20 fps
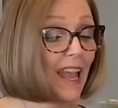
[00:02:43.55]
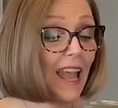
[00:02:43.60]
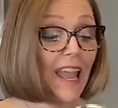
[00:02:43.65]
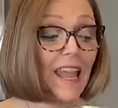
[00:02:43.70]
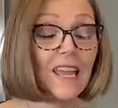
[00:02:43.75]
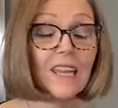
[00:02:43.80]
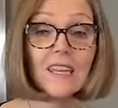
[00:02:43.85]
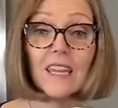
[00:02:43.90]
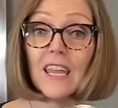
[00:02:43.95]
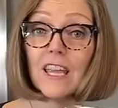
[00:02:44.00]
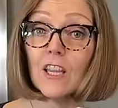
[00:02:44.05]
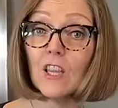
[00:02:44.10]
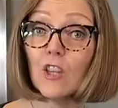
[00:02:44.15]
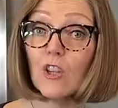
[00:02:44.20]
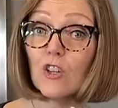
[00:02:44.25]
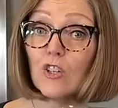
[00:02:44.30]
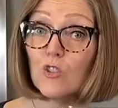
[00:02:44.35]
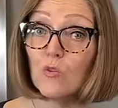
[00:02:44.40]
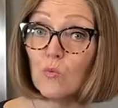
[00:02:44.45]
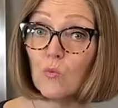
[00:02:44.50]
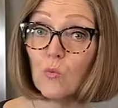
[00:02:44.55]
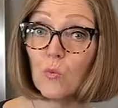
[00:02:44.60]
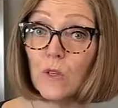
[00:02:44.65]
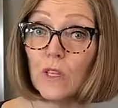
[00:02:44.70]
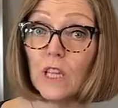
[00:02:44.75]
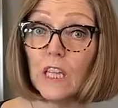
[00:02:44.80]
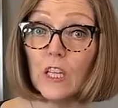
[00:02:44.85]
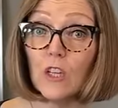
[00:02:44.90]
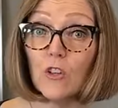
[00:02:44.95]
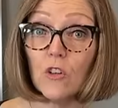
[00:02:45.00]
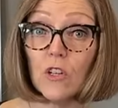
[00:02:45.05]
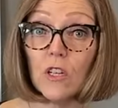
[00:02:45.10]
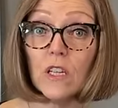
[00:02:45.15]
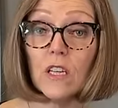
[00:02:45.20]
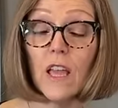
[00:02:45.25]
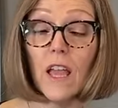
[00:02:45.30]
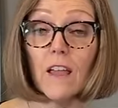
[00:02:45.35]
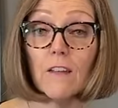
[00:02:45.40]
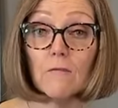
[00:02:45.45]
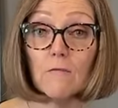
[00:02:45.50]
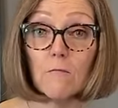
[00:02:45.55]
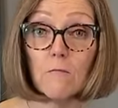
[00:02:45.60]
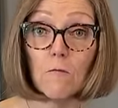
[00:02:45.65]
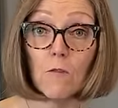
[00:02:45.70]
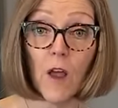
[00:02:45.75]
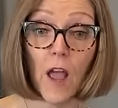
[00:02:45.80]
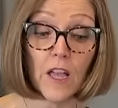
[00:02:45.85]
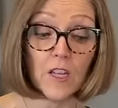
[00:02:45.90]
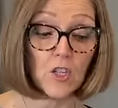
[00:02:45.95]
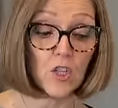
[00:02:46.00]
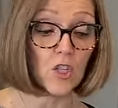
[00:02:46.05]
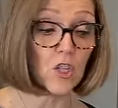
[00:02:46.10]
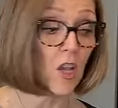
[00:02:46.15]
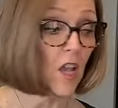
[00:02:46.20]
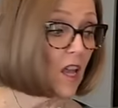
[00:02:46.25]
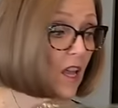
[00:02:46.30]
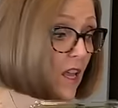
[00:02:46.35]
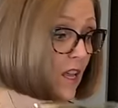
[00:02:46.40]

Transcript: and it looks really good and fresh.